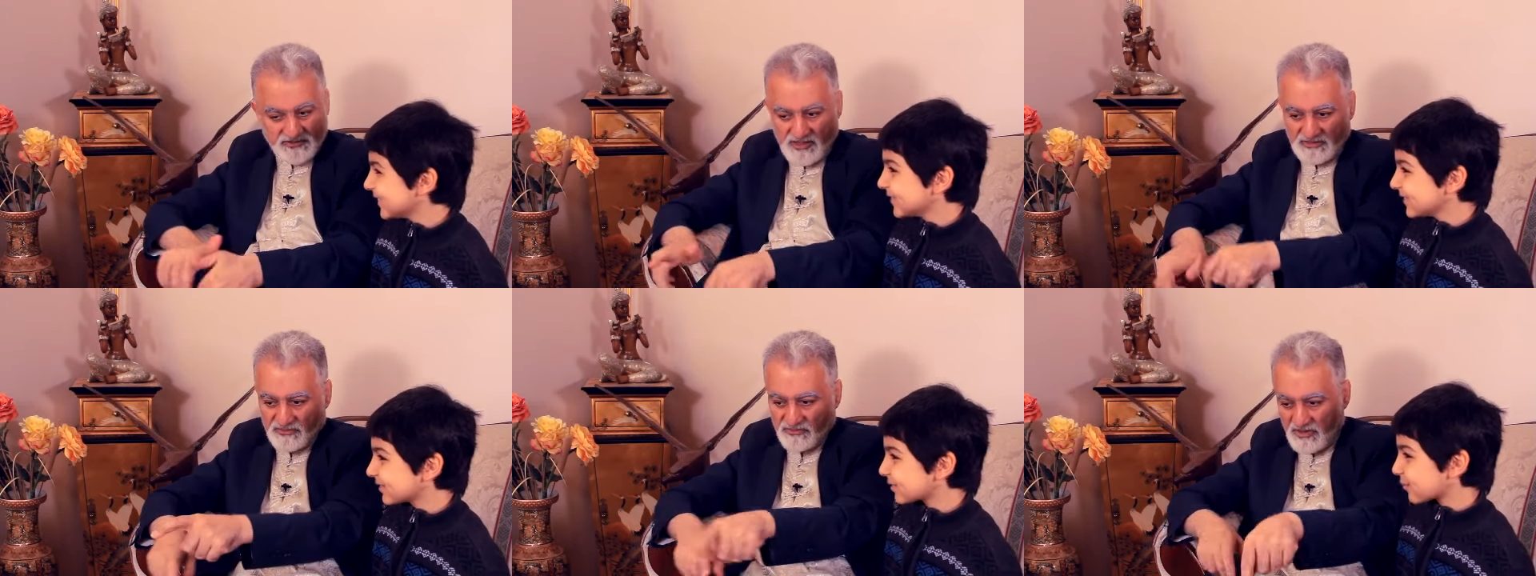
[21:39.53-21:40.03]
Speaker 1: He
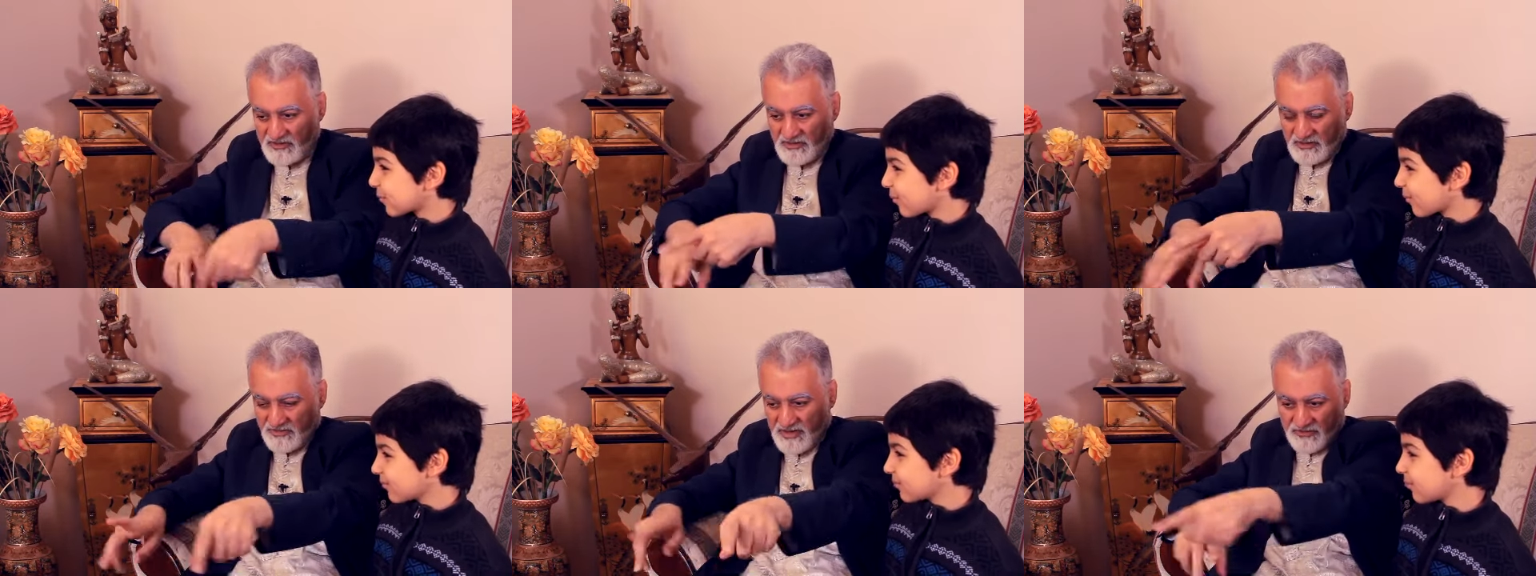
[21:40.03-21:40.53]
had to running
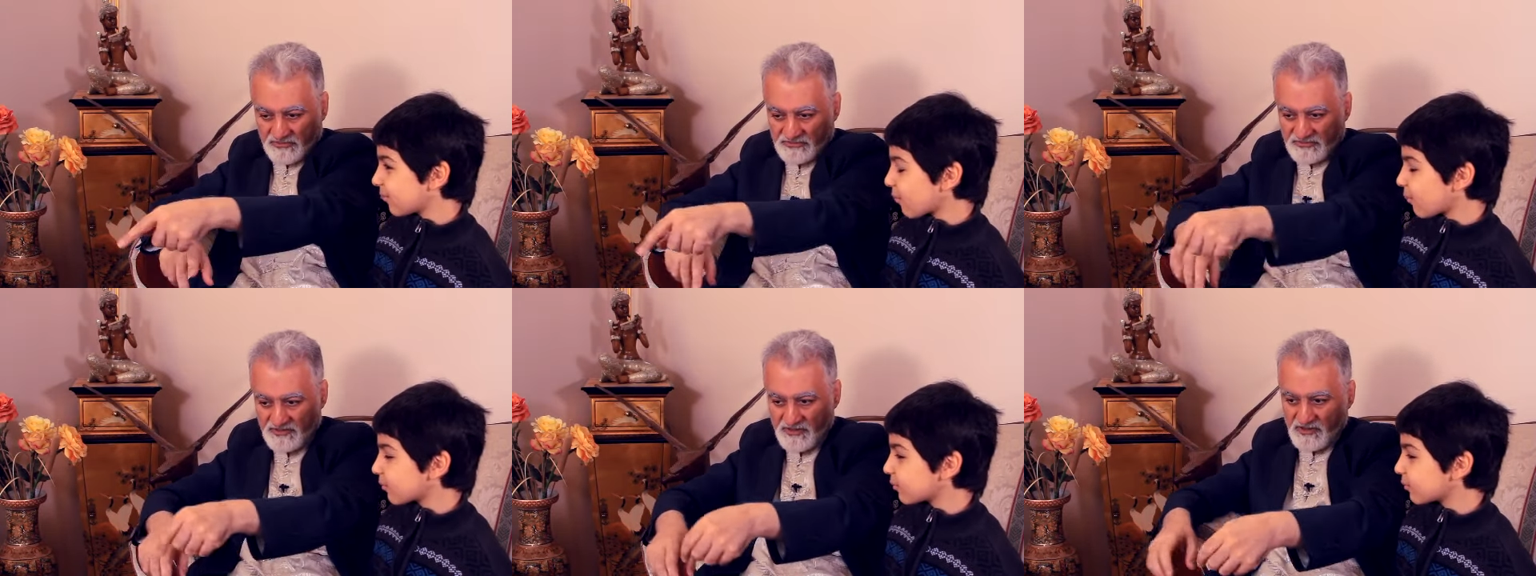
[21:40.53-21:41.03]

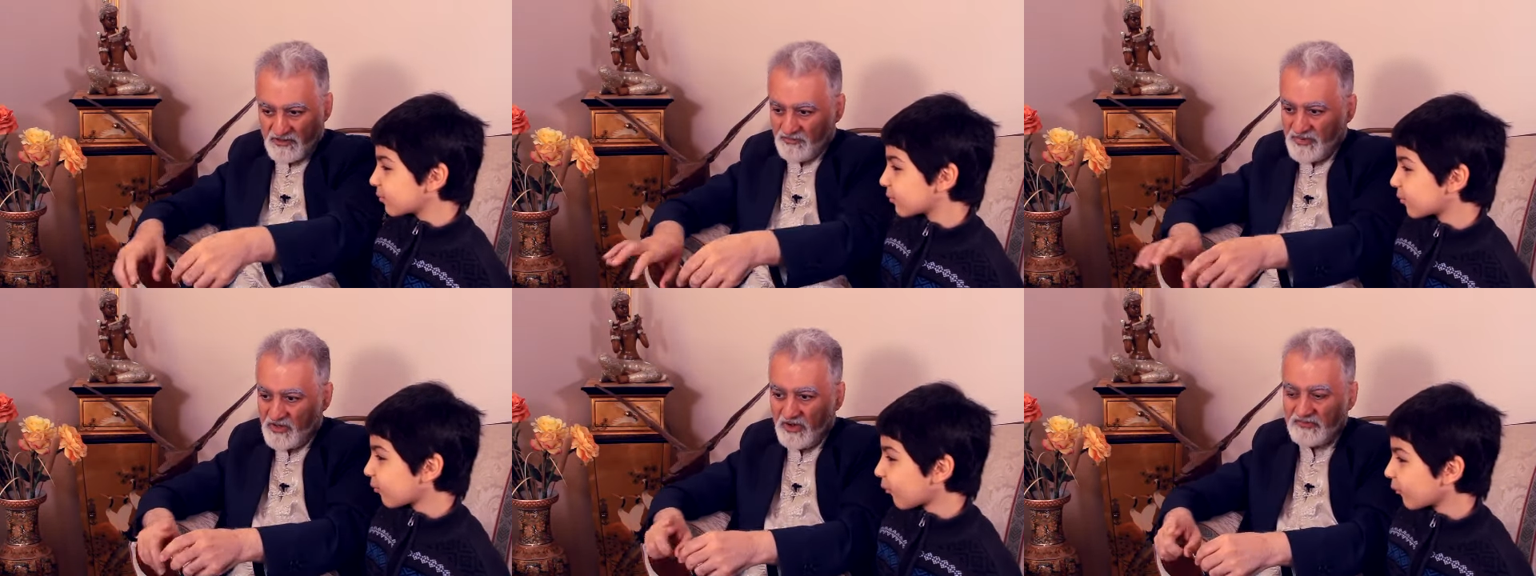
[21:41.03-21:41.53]
around
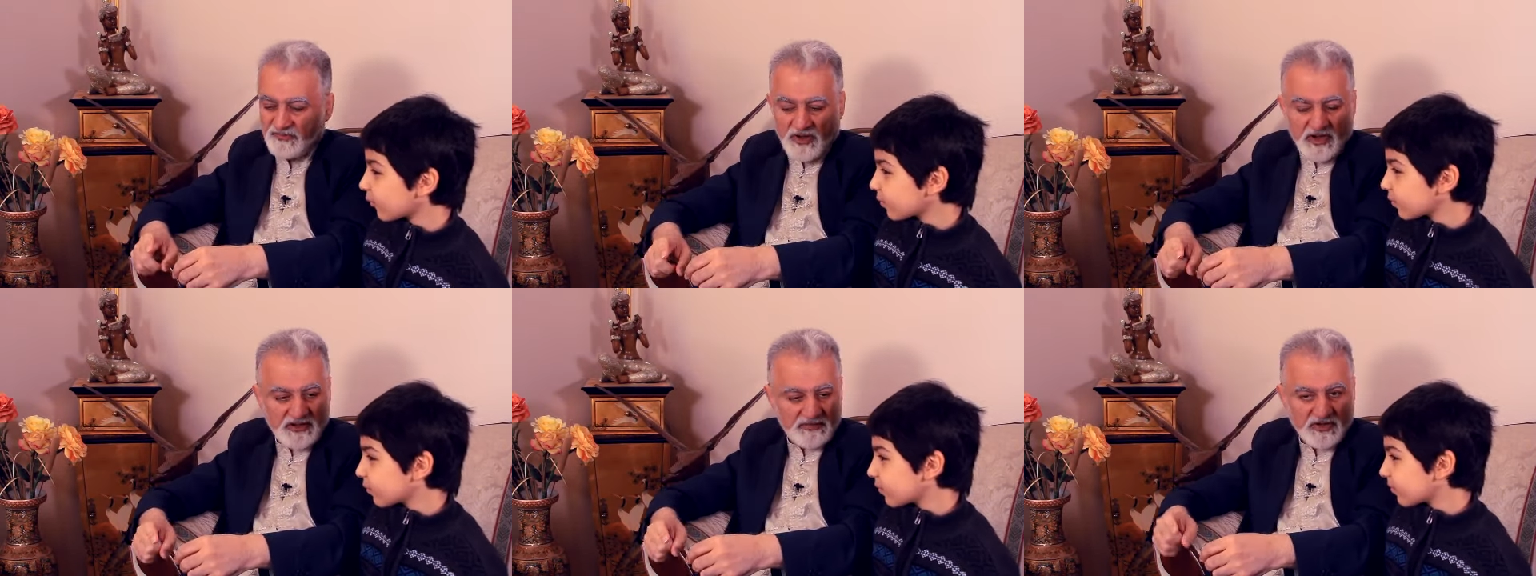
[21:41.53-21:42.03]
because
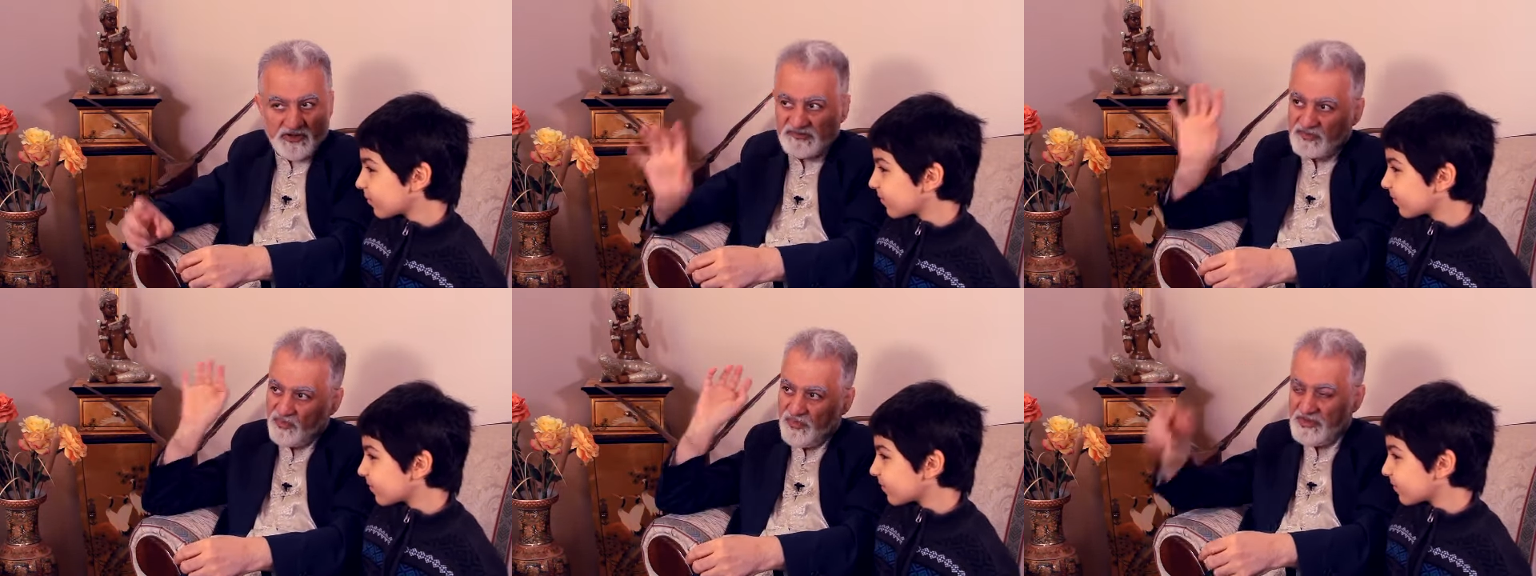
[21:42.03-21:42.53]
why? Because
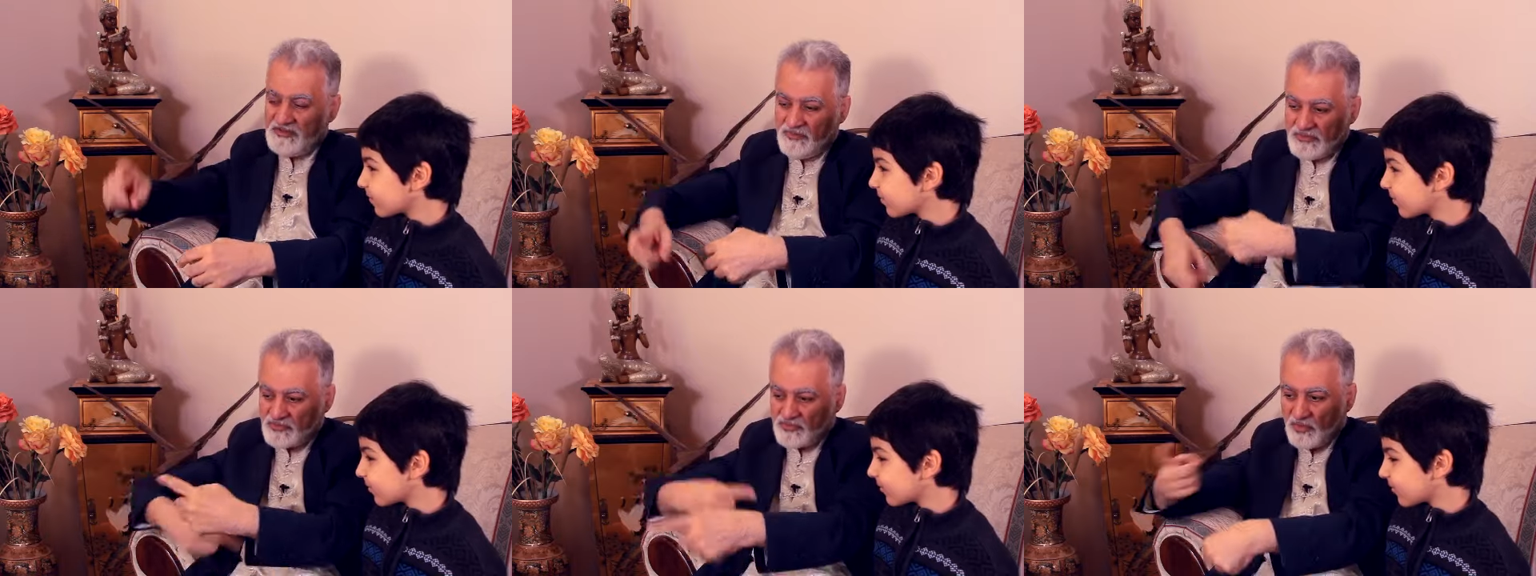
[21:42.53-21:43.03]
the wind
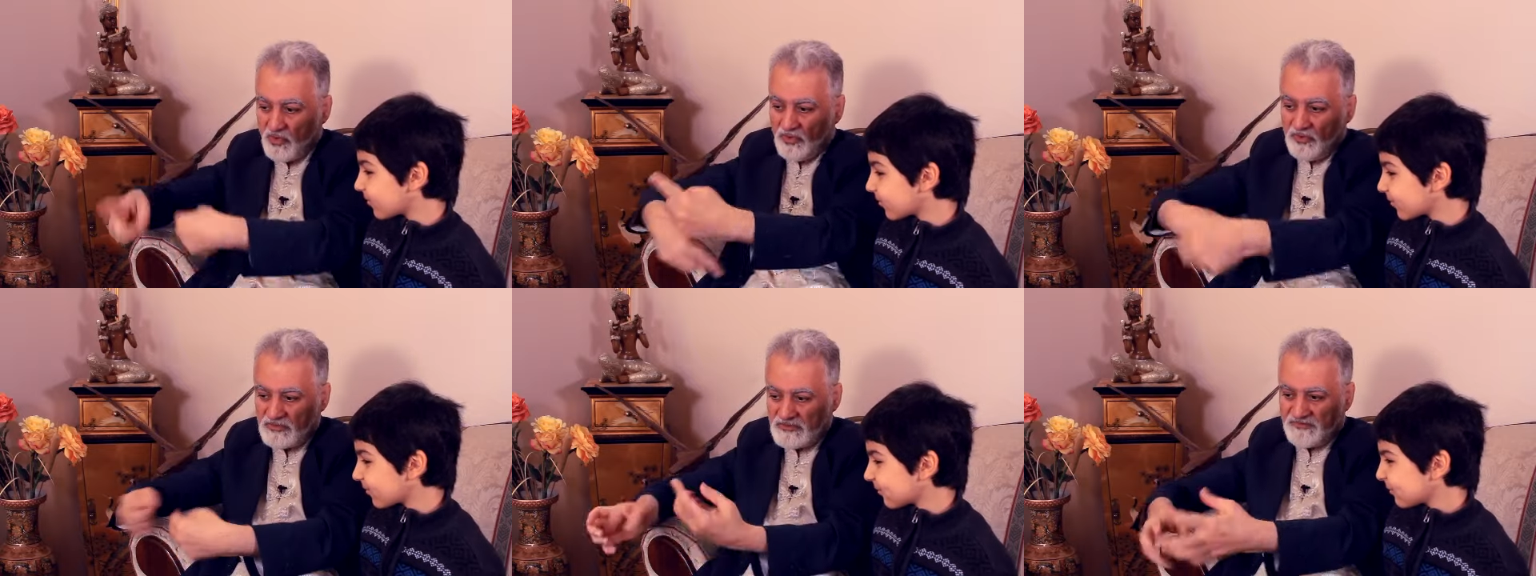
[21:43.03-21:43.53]
would
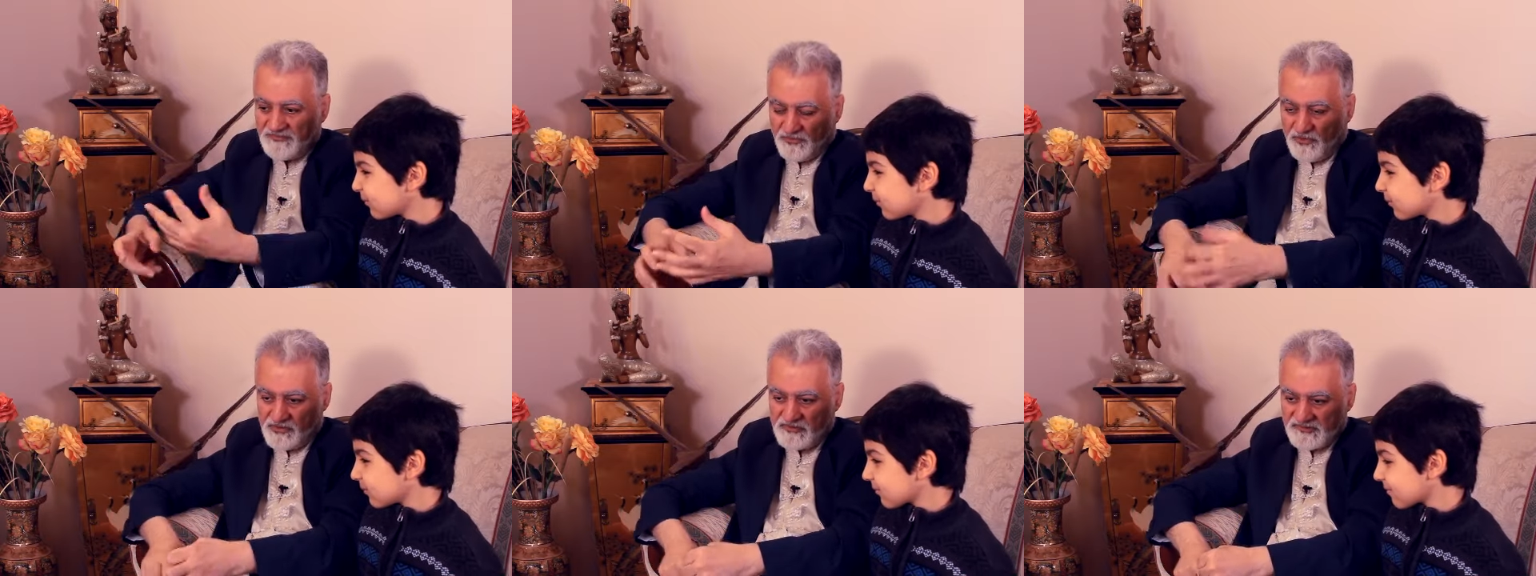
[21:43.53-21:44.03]
roll the
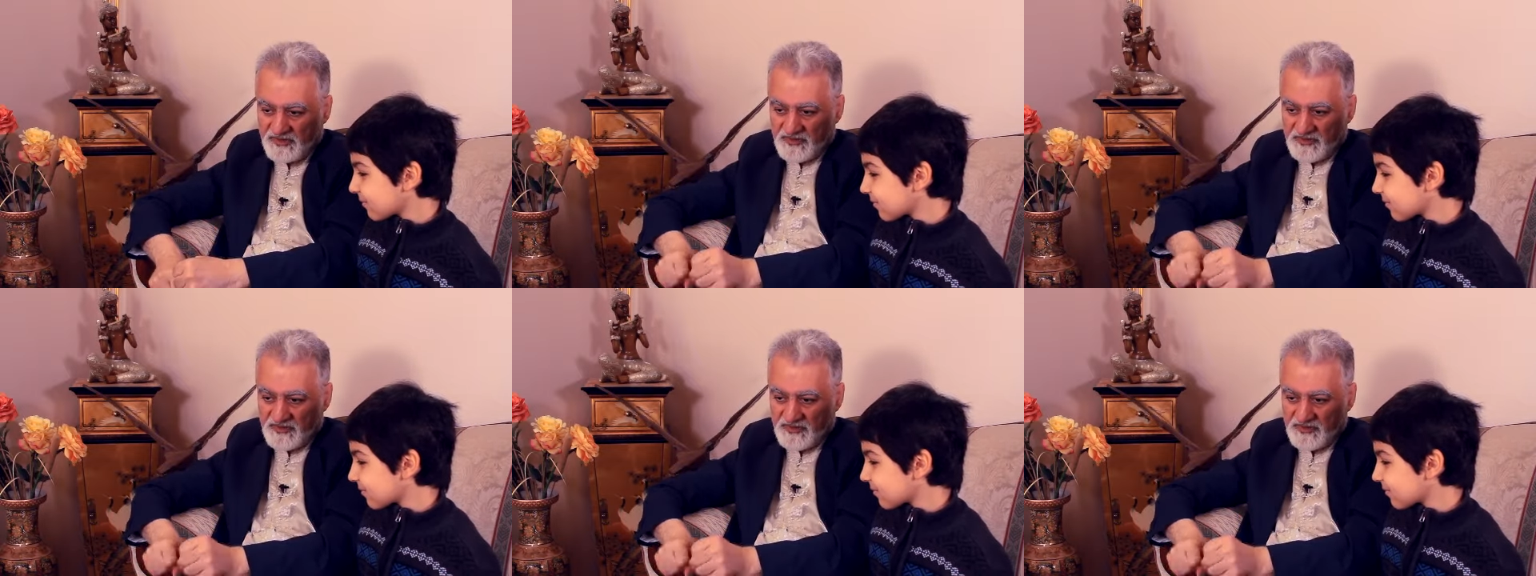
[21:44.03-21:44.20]
thorns.